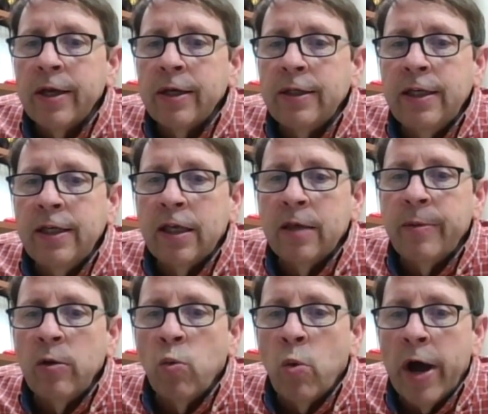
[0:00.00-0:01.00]
Teeth can
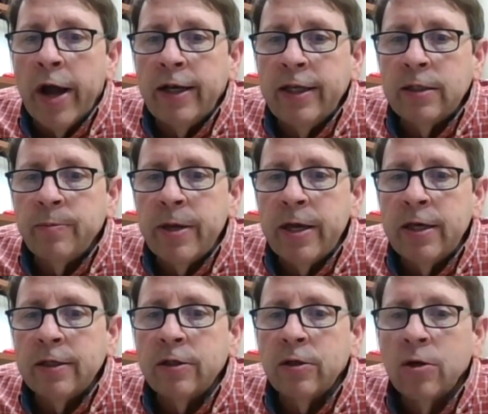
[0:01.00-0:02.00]
be widely
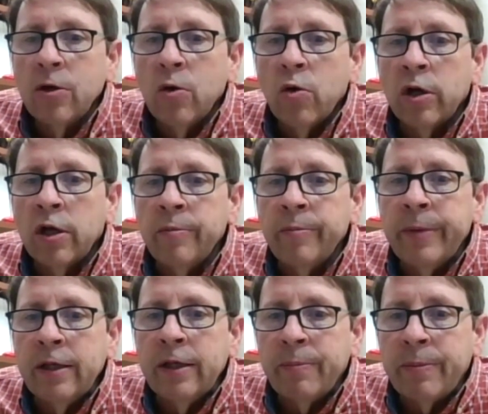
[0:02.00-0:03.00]
spaced or can
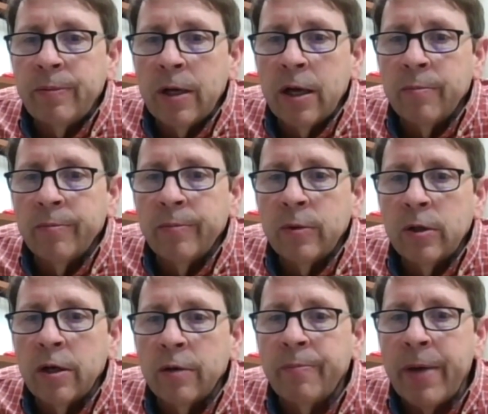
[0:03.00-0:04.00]
be um,
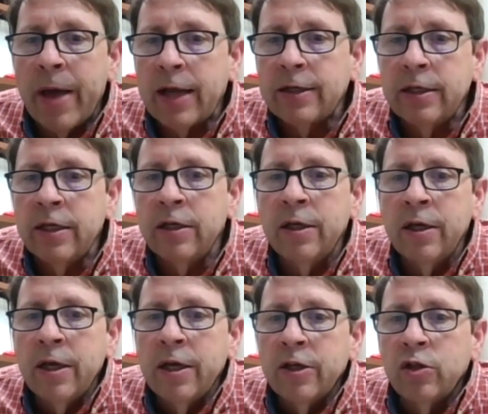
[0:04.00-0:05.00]
uh, packed in.
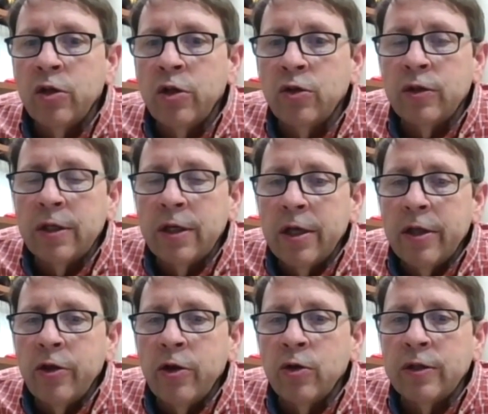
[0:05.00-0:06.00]
So there's,
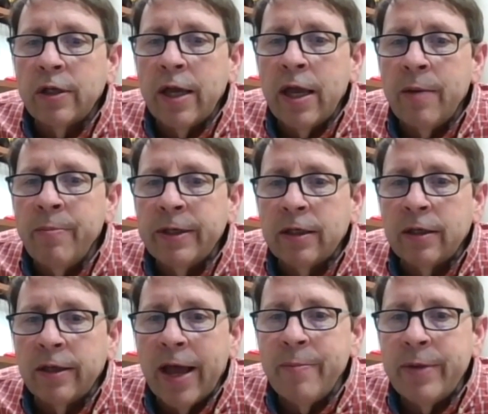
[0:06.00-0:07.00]
there's a
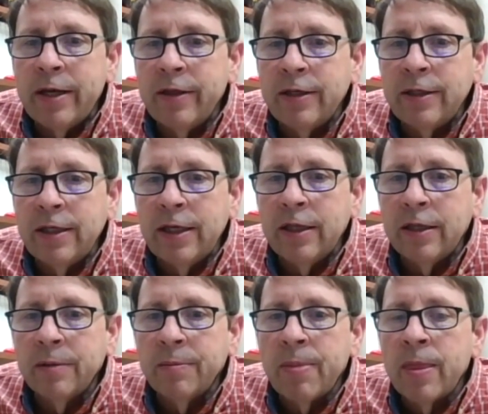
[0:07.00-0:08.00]
misalignment of the teeth.
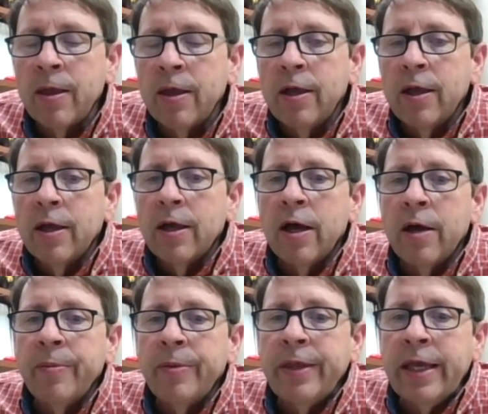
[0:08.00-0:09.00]

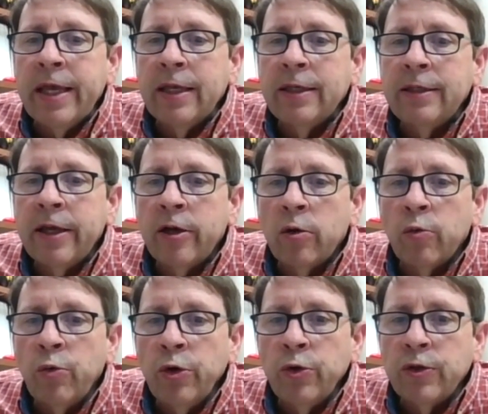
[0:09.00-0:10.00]
Um, the dental
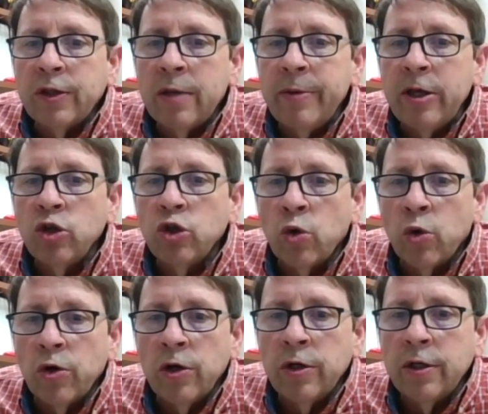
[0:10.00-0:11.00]
roots can be
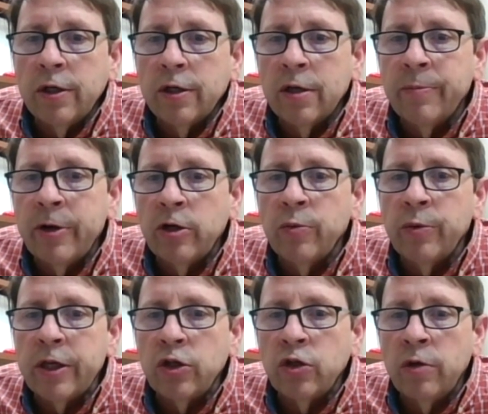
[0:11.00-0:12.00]
shortened compared to where
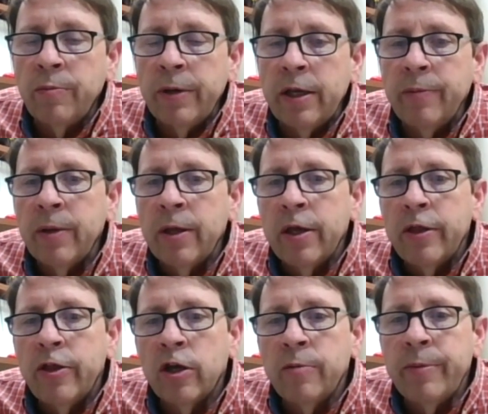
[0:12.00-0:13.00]
they should be.
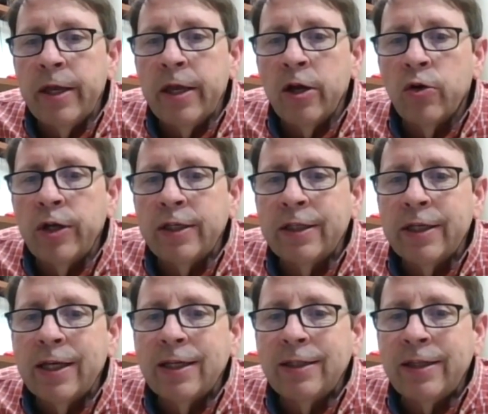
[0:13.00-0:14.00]
There can be increased
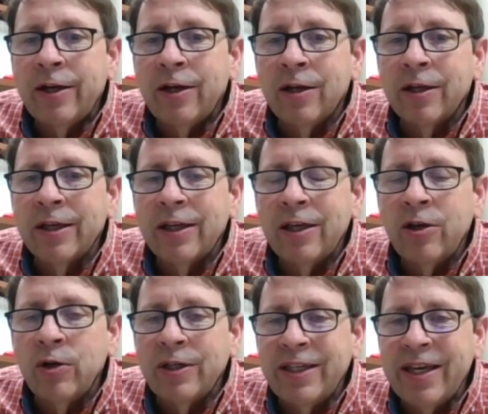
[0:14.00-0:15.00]
dental
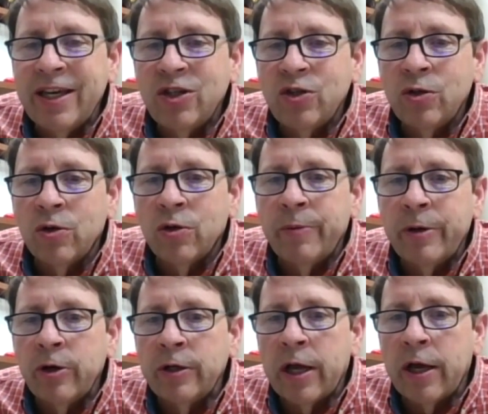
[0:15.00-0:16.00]
irritation or
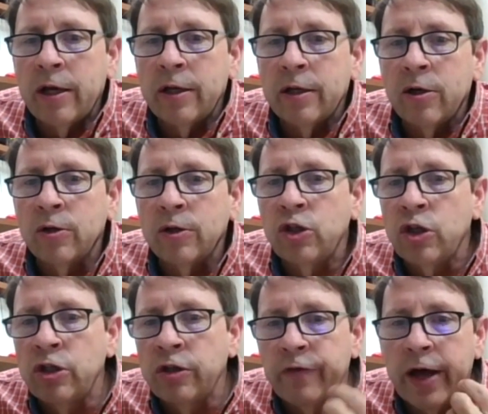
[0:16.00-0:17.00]
periodontal or
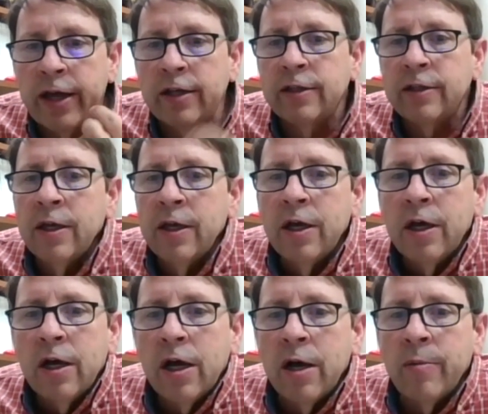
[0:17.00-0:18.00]
gingivitis,
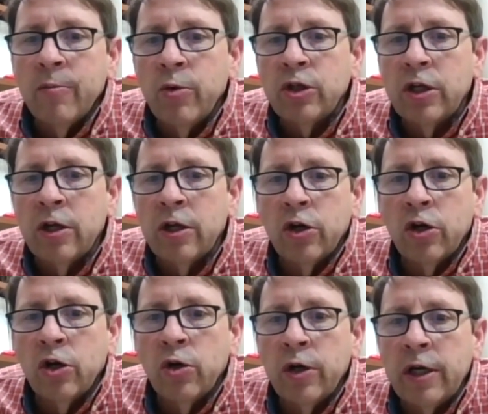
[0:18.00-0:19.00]
um, which can
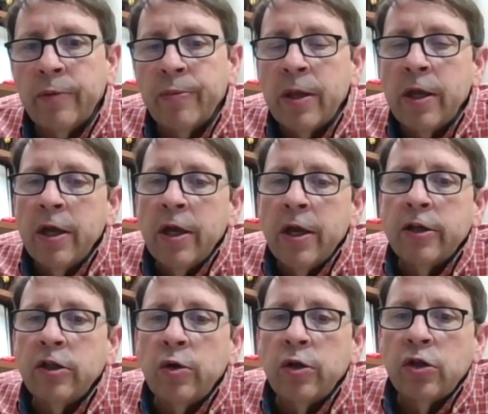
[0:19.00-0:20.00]
occur in it. And
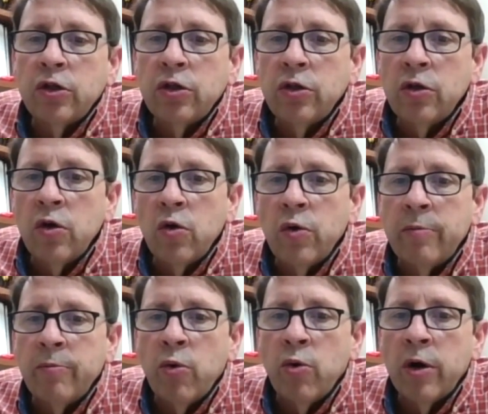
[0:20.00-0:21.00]
so it's so
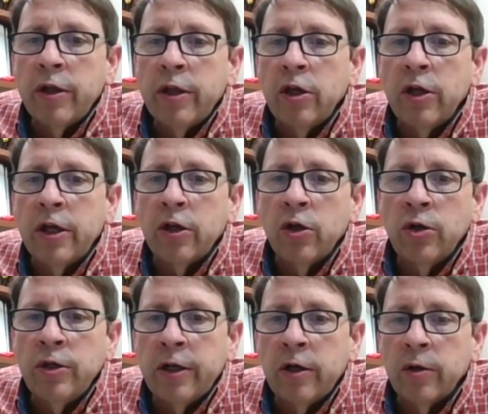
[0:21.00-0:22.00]
important that you get good
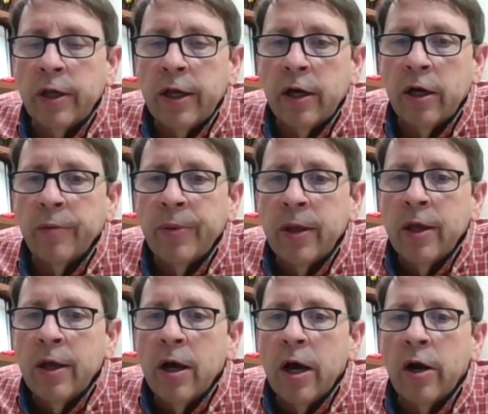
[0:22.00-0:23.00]
dental care
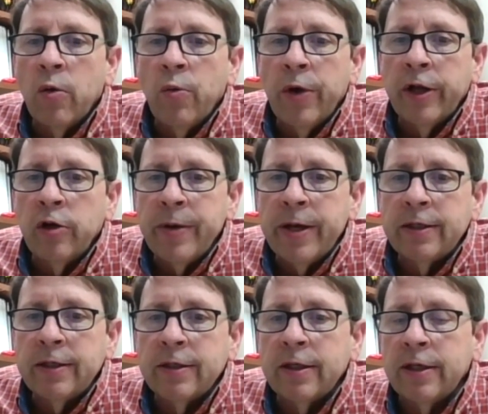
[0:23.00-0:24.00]
on a regular
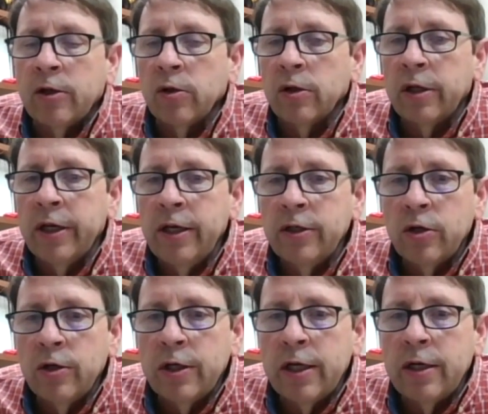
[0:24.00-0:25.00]
basis. The dental cleans are
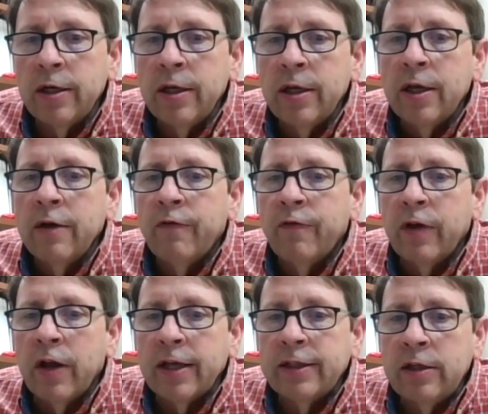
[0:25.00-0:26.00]
done,
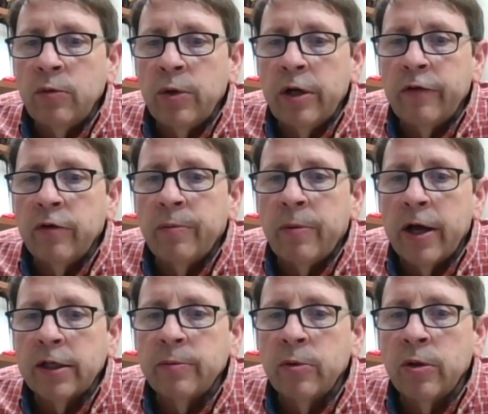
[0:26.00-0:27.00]
flossing whenever
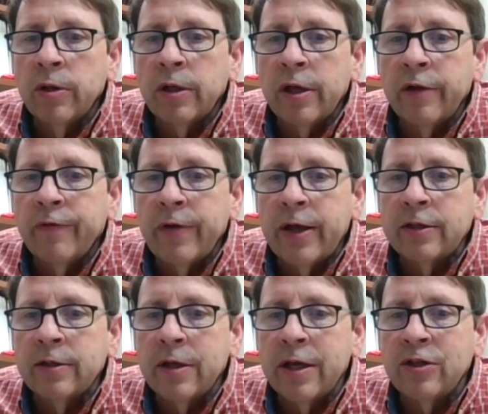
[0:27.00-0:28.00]
possible, if
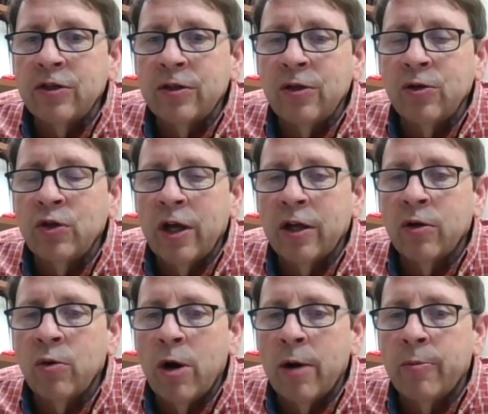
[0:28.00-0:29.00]
as, as your child
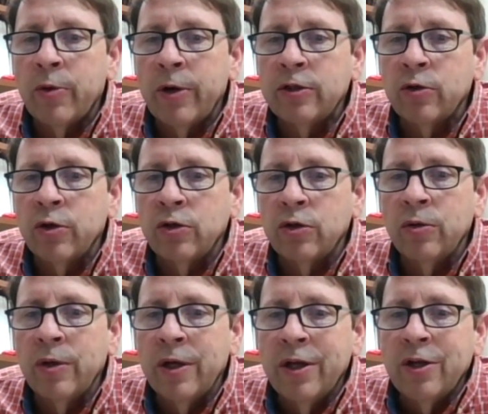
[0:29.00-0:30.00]
cooperates or as you
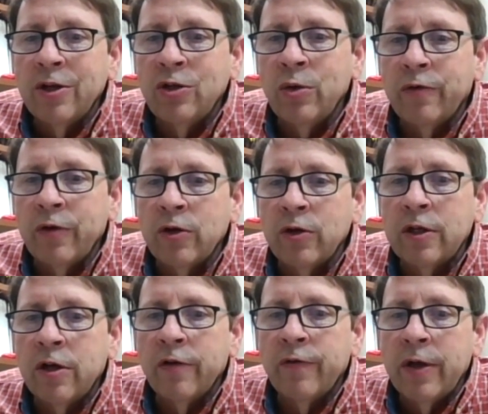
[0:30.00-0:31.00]
do it for
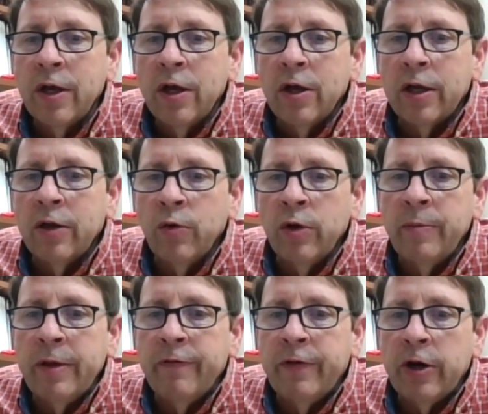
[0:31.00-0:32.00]
yourself can really
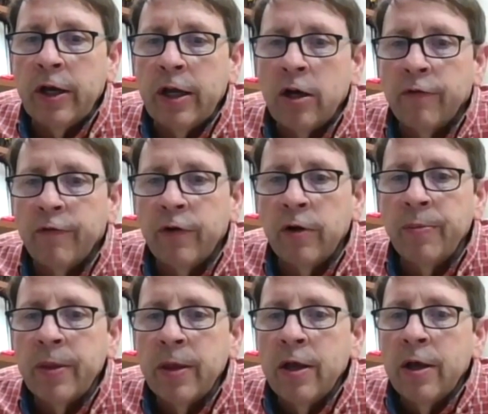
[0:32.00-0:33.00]
be very helpful.
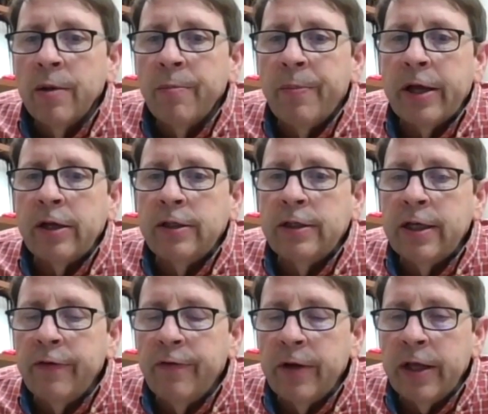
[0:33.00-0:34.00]
But I
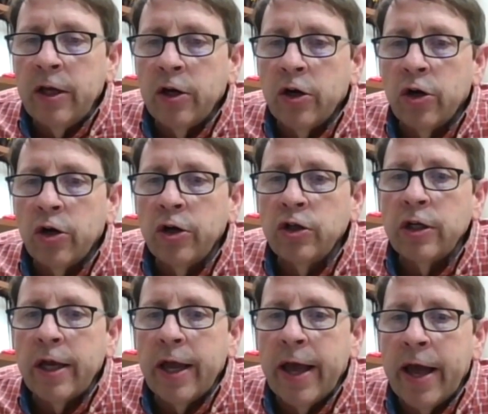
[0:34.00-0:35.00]
definitely encourage
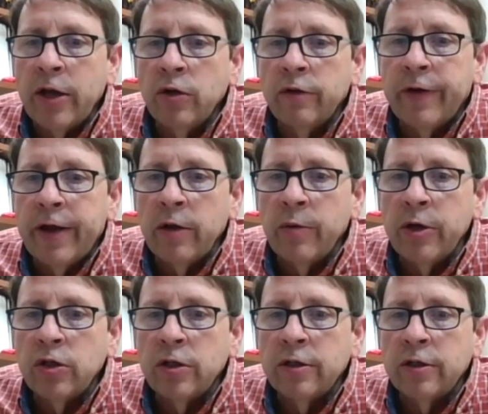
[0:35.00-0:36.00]
annual
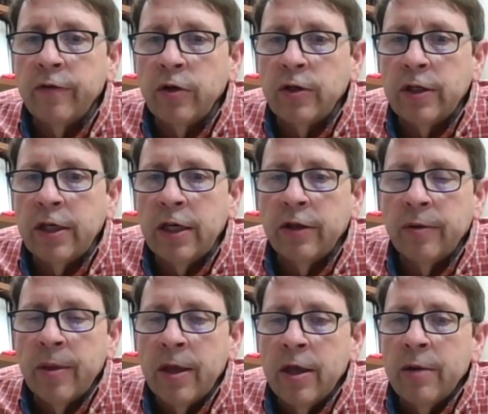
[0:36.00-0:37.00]
evaluations of your teeth
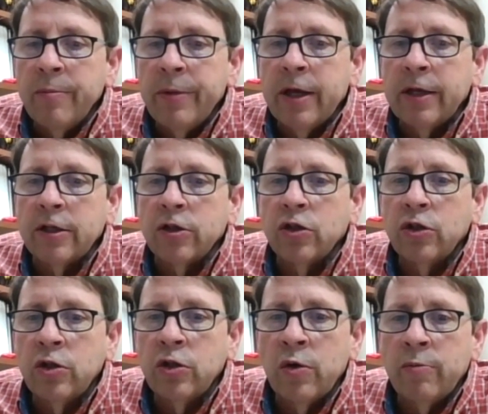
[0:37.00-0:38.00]
because it's
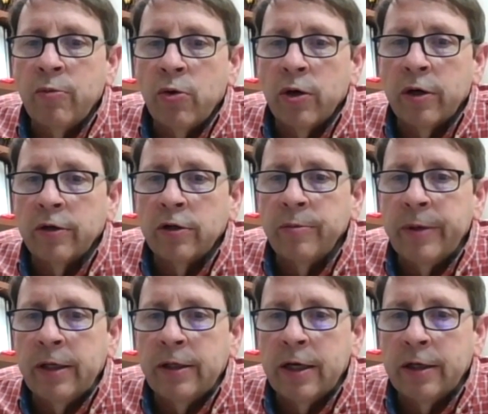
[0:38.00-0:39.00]
so important to
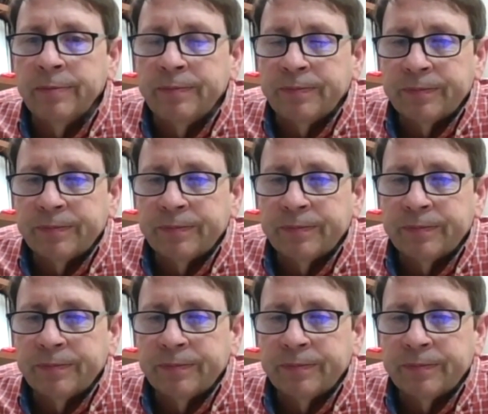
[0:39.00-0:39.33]
be done.